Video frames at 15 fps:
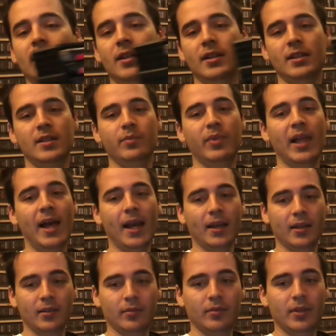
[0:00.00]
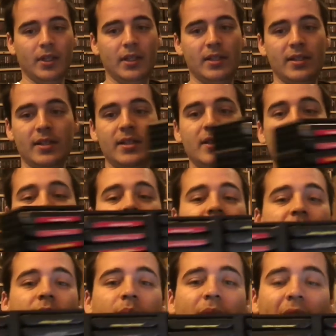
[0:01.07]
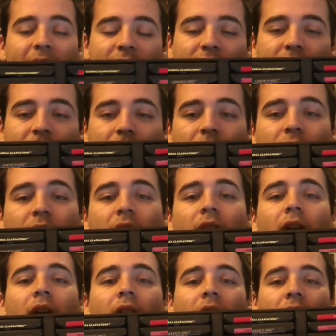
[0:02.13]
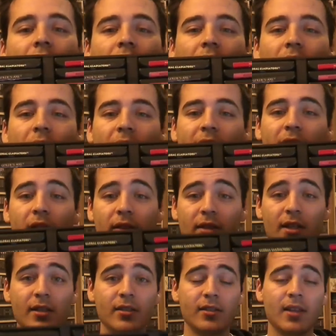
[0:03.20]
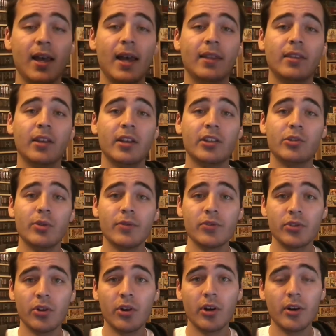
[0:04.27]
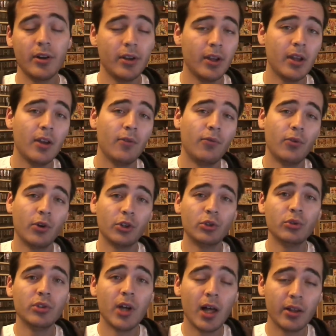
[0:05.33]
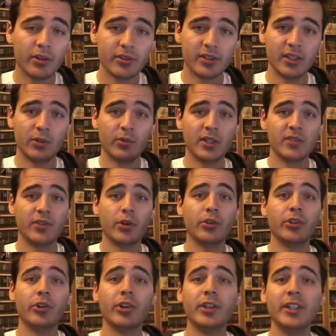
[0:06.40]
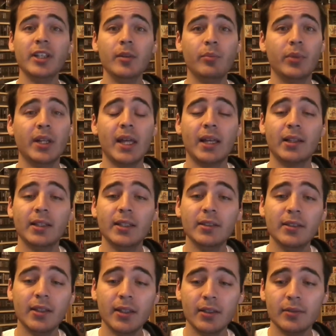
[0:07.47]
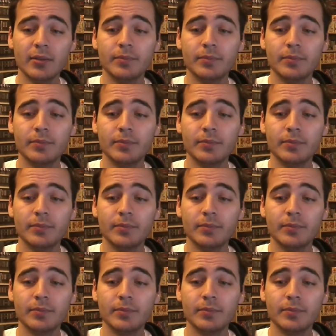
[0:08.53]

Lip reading: It's black and it's in plastic. I got this at the thrift store for $2. It was very dirty, but I cleaned it,